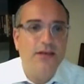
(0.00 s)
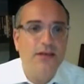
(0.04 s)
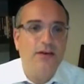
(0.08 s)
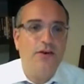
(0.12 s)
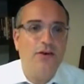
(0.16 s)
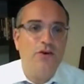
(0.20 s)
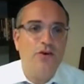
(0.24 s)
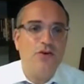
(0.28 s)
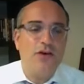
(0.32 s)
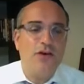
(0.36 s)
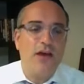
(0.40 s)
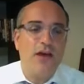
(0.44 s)

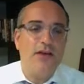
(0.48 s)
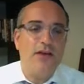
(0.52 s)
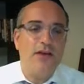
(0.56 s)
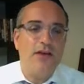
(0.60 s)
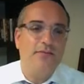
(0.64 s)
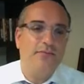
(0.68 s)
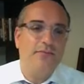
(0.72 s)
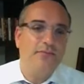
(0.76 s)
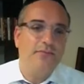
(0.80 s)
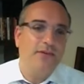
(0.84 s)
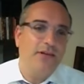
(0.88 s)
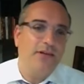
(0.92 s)
Okay.
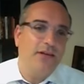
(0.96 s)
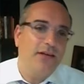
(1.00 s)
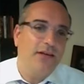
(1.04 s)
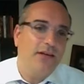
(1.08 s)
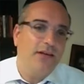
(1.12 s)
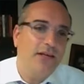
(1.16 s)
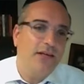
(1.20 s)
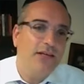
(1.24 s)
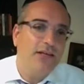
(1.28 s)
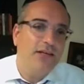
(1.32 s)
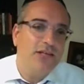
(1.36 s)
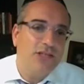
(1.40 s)

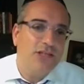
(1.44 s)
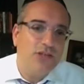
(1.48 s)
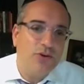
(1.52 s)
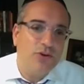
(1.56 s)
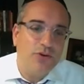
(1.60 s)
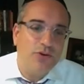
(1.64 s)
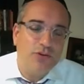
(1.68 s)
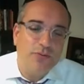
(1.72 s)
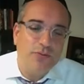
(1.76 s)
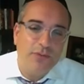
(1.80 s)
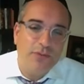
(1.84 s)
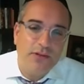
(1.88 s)
He
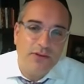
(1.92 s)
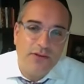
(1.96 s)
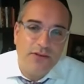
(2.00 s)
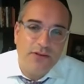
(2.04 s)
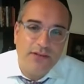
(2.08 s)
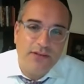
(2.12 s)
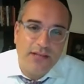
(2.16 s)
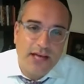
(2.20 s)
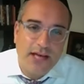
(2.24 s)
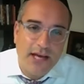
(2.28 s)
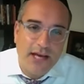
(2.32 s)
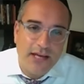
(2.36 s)
shows me a
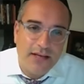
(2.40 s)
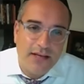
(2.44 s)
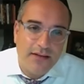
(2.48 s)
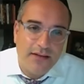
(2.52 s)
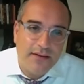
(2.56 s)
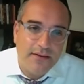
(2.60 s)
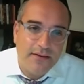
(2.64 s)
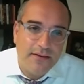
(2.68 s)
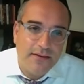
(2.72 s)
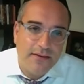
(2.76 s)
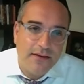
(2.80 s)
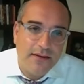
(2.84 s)
tie,
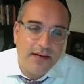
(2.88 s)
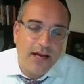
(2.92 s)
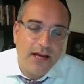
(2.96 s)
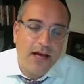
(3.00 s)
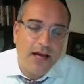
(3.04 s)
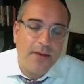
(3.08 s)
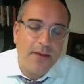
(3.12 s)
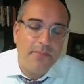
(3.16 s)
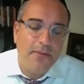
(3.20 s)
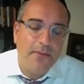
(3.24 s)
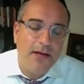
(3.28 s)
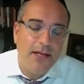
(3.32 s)

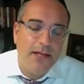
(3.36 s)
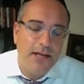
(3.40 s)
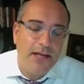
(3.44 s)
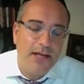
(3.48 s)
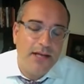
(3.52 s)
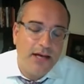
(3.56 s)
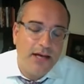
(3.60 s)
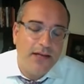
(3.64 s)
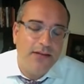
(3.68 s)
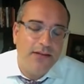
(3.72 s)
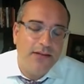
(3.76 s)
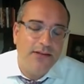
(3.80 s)

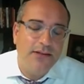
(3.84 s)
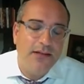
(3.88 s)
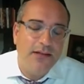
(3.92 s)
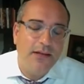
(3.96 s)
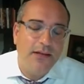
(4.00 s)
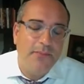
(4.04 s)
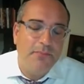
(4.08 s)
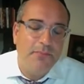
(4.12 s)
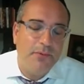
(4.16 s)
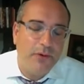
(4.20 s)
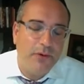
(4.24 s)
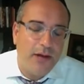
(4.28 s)
Rahmana
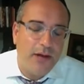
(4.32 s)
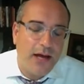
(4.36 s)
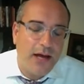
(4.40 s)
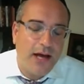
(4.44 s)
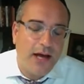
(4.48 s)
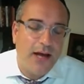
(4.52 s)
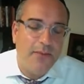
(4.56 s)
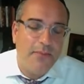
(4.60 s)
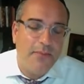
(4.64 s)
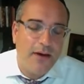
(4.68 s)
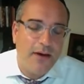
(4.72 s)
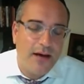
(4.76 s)
de Bore
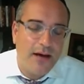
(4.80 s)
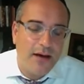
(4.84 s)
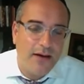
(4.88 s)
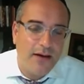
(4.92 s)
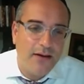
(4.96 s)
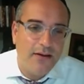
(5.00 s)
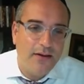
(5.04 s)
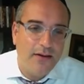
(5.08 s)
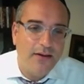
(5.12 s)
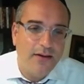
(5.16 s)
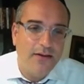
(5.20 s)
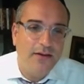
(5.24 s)
Alma.
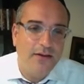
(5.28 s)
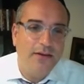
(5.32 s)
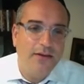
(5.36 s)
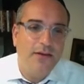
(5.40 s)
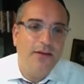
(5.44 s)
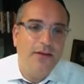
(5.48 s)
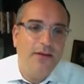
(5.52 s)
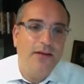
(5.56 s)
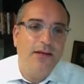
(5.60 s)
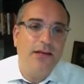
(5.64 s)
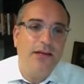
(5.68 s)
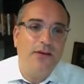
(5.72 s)

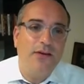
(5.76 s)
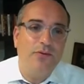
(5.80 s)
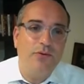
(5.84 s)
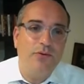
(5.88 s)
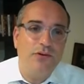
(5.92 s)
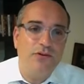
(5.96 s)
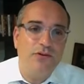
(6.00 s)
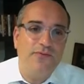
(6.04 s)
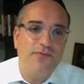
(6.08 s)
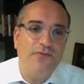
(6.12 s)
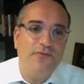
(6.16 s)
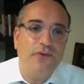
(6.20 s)
It
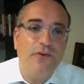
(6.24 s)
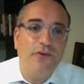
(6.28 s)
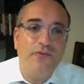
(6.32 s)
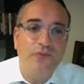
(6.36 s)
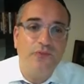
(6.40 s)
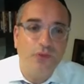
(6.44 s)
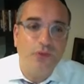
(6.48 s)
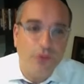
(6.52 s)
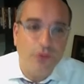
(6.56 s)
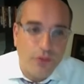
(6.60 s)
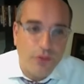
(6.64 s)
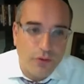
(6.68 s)
was for a
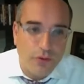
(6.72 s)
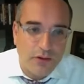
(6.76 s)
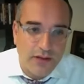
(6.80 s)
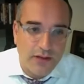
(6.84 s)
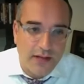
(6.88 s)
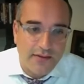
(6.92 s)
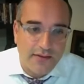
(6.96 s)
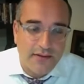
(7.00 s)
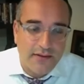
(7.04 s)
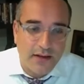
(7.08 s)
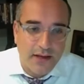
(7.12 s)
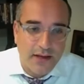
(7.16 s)
funeral,
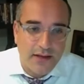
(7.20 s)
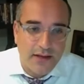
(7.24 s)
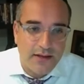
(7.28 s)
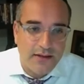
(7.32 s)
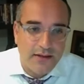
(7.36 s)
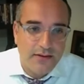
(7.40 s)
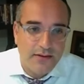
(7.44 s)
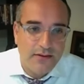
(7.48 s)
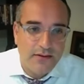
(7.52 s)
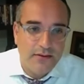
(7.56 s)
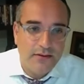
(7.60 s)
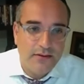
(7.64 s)
that tie.
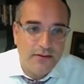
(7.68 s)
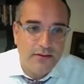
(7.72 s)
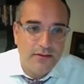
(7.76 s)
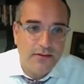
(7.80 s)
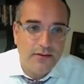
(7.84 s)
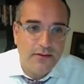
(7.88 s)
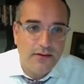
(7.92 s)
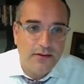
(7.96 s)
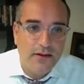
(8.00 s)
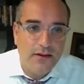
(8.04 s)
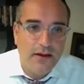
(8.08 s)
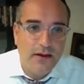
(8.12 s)

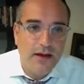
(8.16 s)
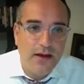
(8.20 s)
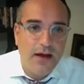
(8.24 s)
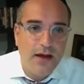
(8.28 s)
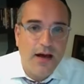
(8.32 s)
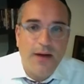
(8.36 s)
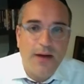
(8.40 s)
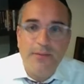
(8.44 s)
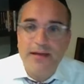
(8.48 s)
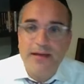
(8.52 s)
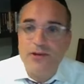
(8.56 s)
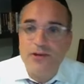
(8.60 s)

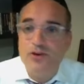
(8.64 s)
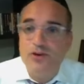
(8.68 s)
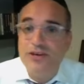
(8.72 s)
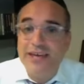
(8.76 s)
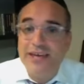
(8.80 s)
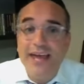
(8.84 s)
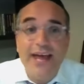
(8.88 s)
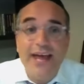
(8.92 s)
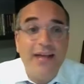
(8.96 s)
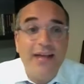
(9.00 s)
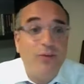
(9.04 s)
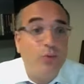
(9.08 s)
I'm like, you
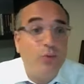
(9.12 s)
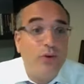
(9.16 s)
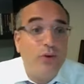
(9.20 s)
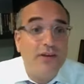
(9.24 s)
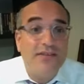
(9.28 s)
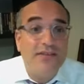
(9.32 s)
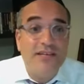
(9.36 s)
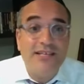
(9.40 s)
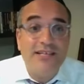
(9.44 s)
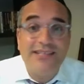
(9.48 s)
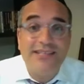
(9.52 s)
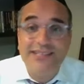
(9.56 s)
can't wear
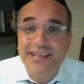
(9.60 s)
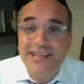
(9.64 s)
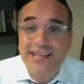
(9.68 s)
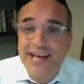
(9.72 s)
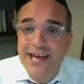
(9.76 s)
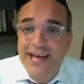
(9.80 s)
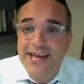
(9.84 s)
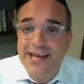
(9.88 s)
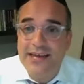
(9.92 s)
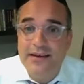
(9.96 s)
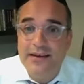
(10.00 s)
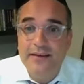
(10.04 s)
this
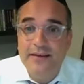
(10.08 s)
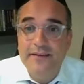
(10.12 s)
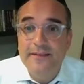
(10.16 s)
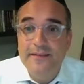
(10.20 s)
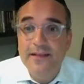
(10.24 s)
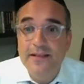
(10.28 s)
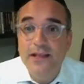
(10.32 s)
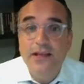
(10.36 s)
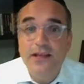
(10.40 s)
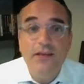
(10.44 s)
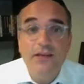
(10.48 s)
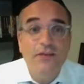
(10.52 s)
tie.
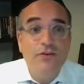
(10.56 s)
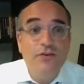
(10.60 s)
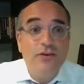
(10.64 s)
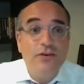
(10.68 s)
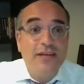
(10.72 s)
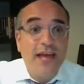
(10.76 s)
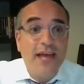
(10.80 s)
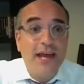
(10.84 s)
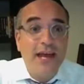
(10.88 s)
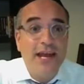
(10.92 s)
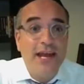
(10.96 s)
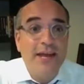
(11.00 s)
You're
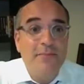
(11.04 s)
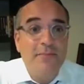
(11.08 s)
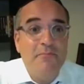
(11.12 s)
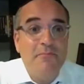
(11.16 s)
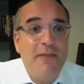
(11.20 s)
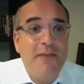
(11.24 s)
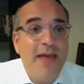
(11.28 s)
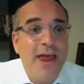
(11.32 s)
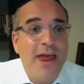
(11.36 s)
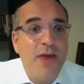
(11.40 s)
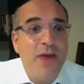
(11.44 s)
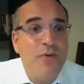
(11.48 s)
getting
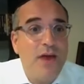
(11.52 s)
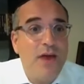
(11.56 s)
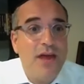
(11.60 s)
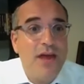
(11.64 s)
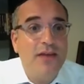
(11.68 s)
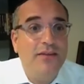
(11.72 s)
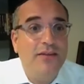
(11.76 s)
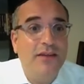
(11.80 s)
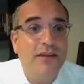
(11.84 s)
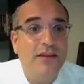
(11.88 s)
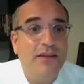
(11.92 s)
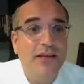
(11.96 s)

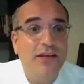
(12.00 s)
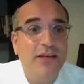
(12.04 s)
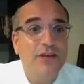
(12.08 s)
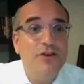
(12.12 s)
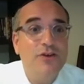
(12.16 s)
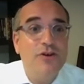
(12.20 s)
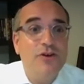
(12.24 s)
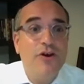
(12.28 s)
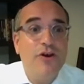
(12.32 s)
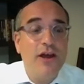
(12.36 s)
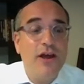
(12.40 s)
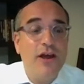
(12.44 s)
married.
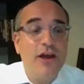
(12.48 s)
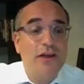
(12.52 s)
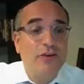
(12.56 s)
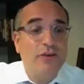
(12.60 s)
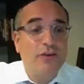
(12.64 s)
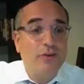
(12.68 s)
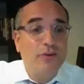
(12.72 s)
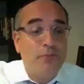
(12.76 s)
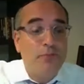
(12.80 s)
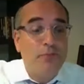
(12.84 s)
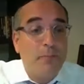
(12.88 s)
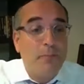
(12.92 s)
You're going
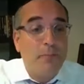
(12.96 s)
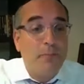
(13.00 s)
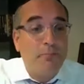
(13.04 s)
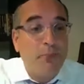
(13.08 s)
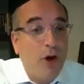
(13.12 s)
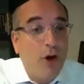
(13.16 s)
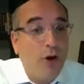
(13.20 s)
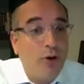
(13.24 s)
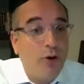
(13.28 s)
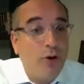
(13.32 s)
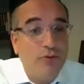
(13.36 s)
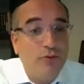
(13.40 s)
to
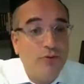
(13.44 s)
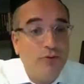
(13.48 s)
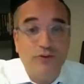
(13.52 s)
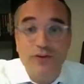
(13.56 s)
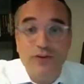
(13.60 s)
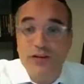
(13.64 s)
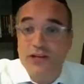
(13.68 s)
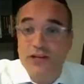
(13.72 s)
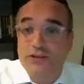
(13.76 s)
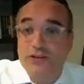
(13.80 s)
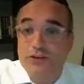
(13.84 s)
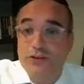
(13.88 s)
propose. You
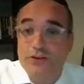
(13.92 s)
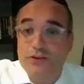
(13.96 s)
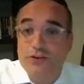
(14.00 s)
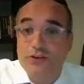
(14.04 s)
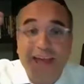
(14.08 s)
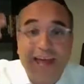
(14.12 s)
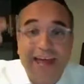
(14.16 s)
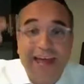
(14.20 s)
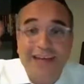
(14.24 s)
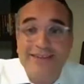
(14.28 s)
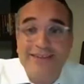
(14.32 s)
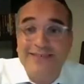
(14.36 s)
need to look
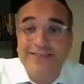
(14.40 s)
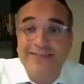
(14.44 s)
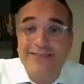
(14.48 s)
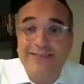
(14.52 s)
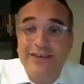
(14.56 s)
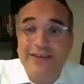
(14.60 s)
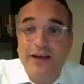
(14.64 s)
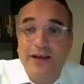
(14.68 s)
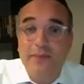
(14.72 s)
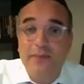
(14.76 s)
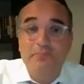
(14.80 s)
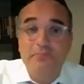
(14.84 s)

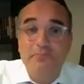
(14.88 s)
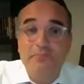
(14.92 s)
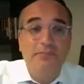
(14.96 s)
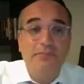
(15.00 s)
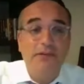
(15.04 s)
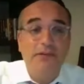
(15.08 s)
handsome.